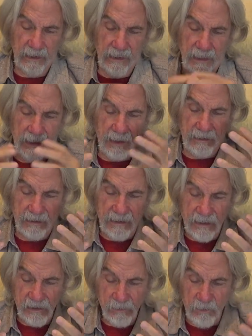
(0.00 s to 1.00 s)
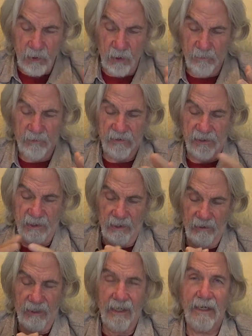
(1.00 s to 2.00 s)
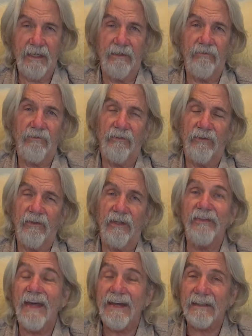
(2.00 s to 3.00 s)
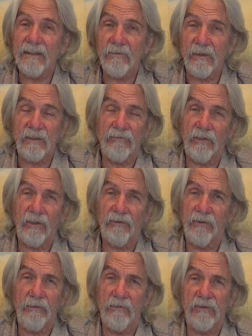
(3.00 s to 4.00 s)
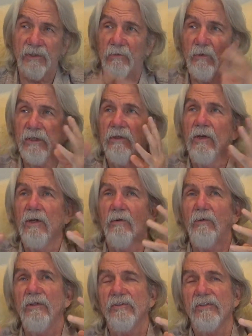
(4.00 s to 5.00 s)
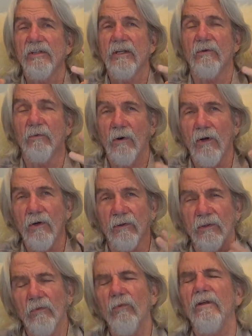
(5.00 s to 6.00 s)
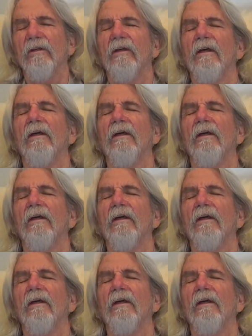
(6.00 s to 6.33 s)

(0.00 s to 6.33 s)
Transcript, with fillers: and his purpose in our lives that that could be a false image that we we see it wrong that we